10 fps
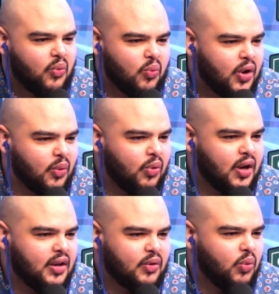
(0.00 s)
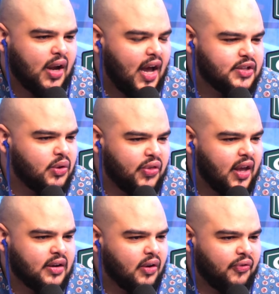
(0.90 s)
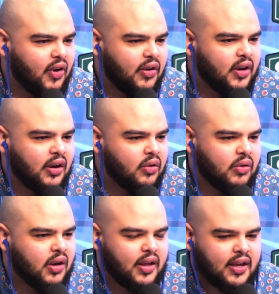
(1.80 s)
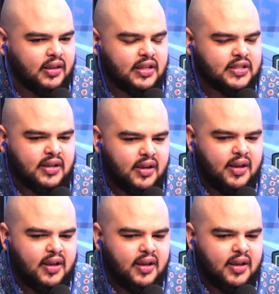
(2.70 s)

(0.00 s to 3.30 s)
Where, where what guys you think are going to fall here, or like at least